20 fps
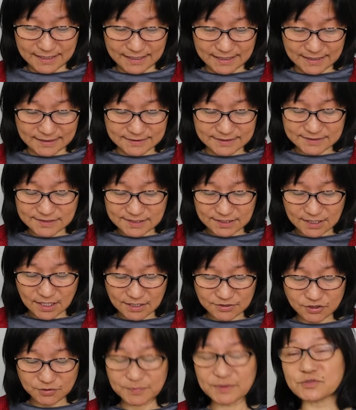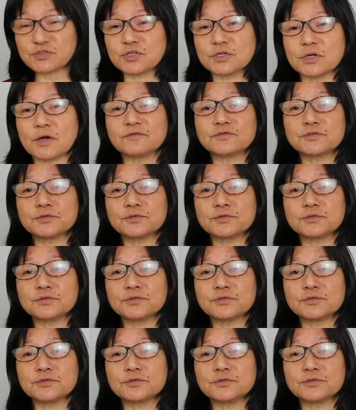It is the contribution of